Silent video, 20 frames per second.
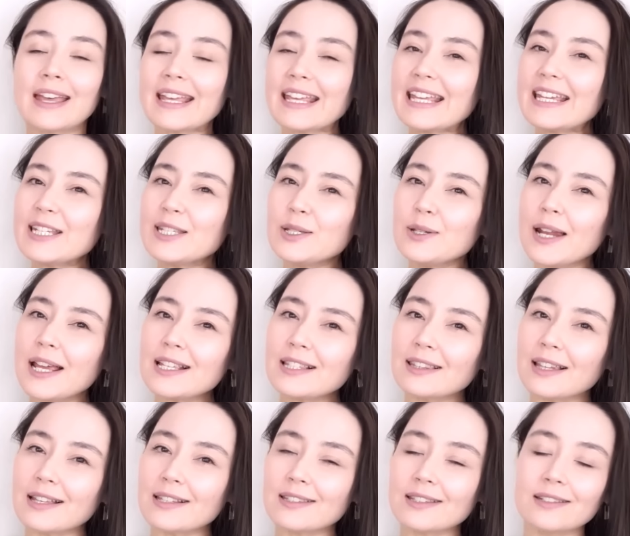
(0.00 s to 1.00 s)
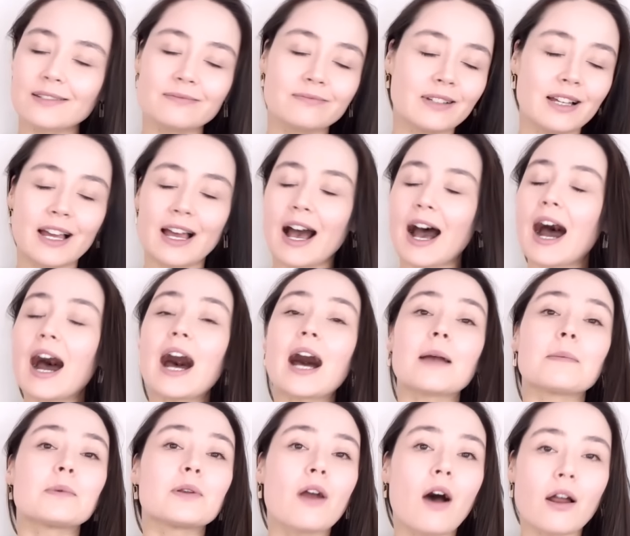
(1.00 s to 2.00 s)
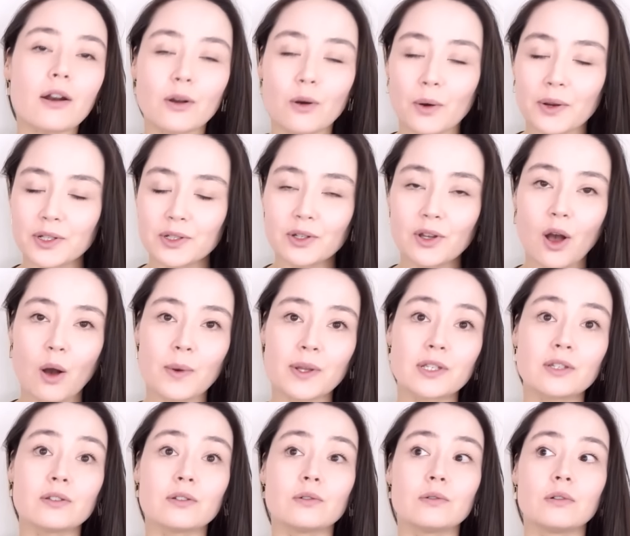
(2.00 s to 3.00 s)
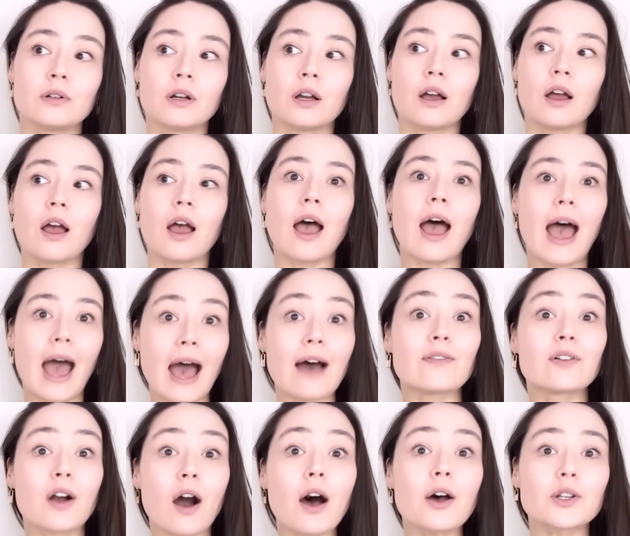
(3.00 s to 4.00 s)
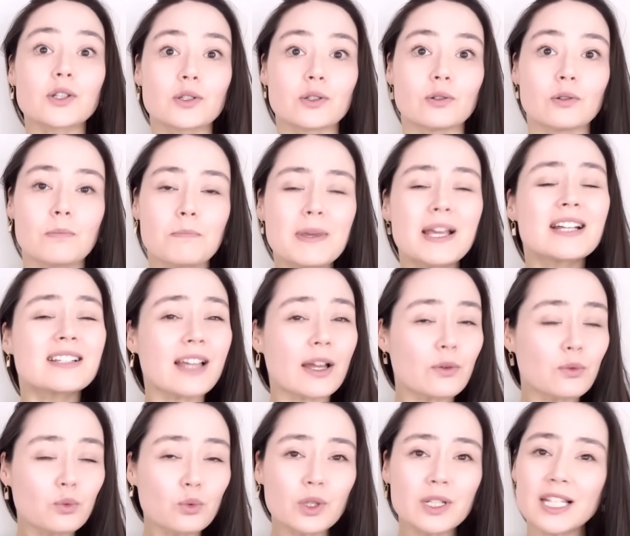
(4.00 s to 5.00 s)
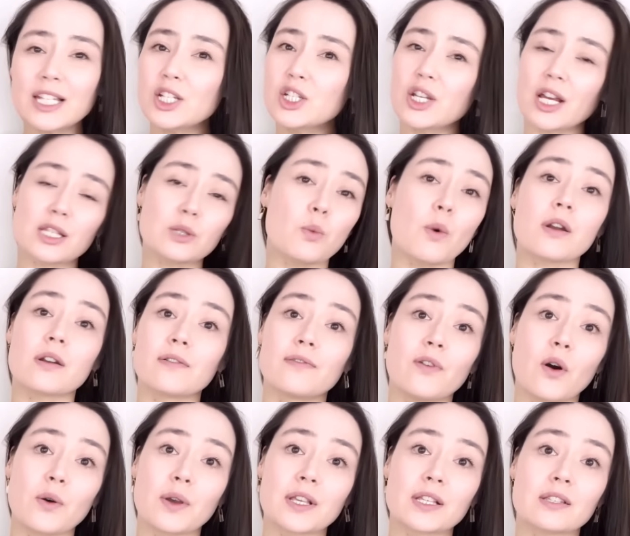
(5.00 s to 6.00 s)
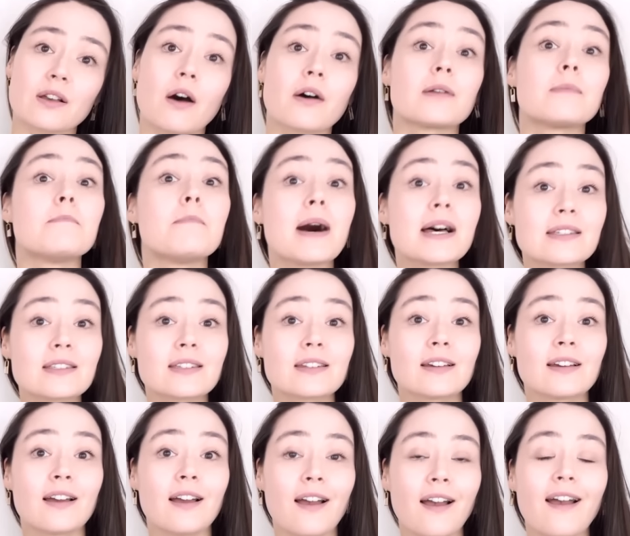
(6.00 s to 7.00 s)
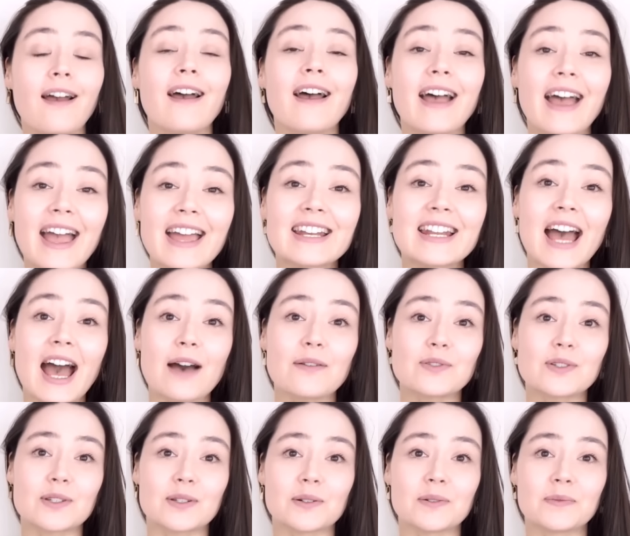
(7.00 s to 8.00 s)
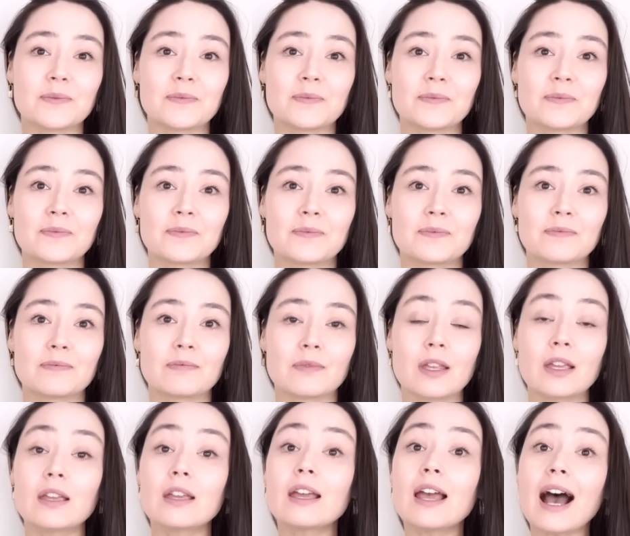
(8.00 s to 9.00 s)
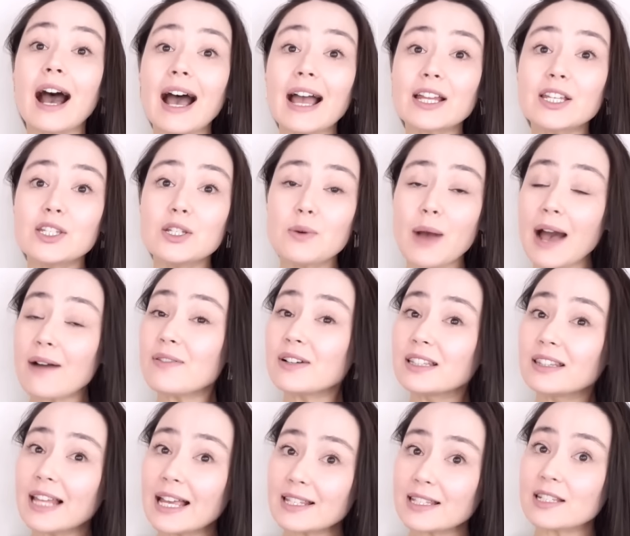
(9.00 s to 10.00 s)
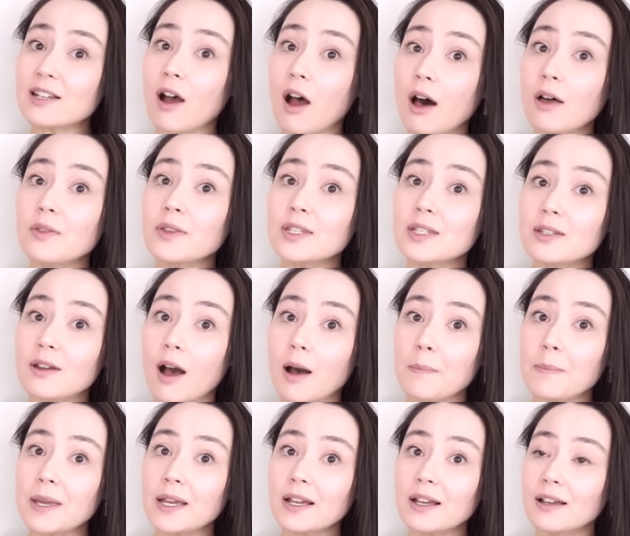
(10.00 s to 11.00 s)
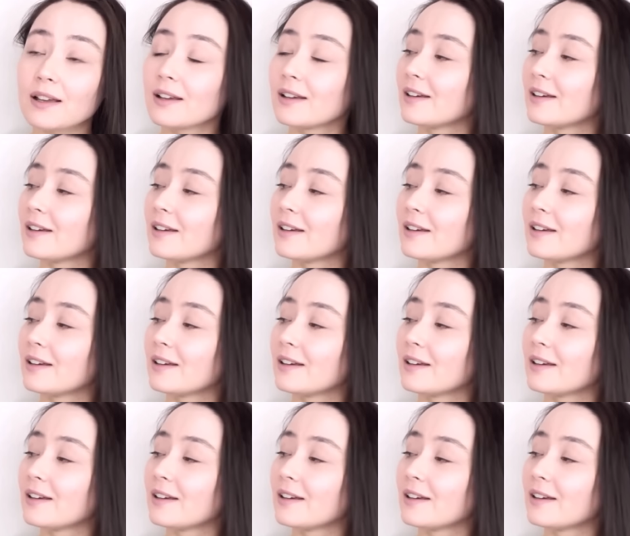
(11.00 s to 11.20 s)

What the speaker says: In today's lesson, I'm not going to go into have got to because I really just want to focus on must and have to. I do have a lesson on this topic.